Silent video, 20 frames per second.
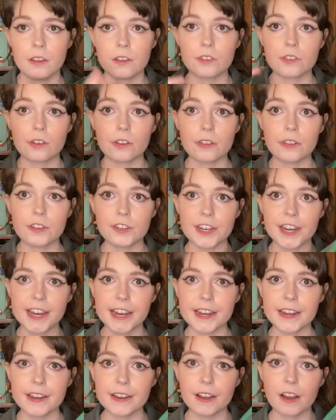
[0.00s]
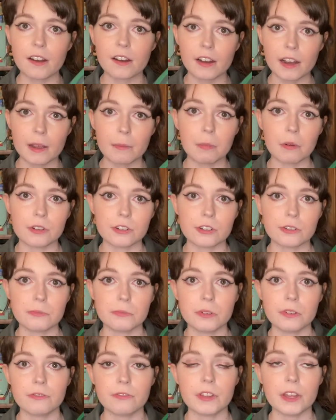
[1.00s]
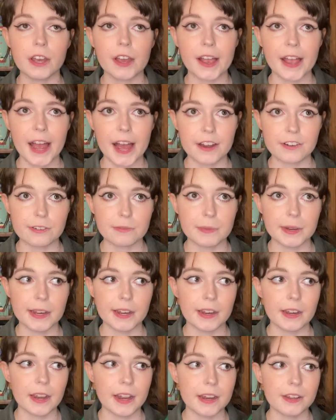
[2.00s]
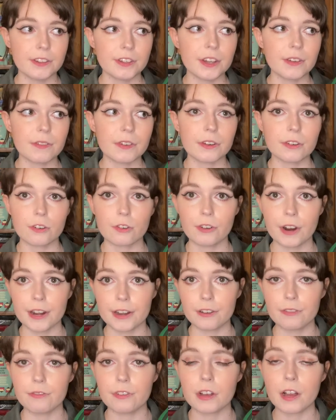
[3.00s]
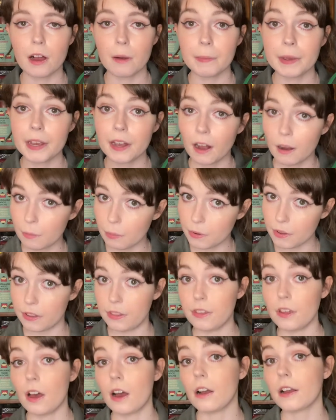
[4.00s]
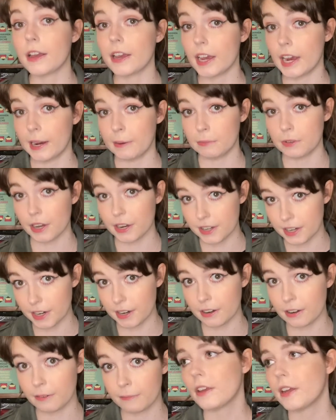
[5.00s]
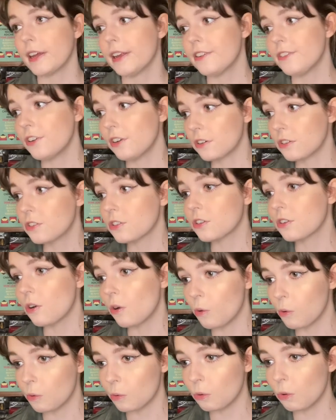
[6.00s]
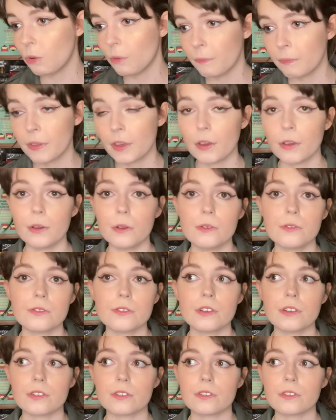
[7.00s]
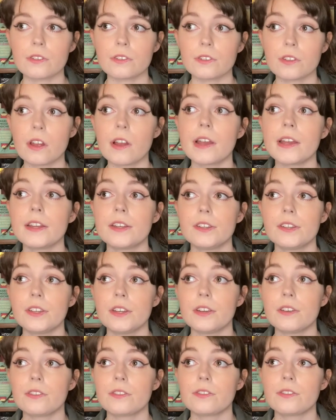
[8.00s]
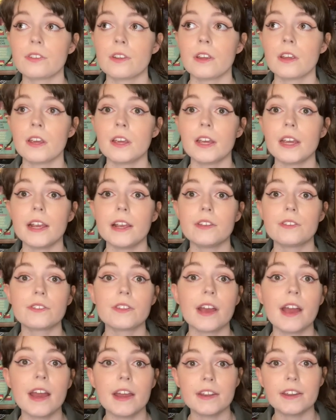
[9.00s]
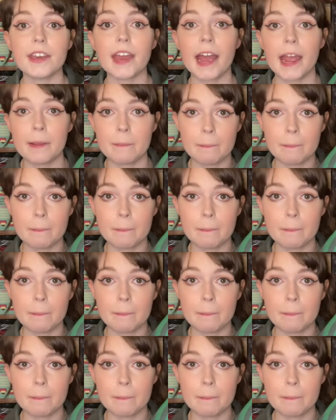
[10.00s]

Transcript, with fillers: So the Dean Highbottom of the Academy is given credit for coming up with the Hunger Games idea, and Dr. Gaul, who's this scientist, is the head game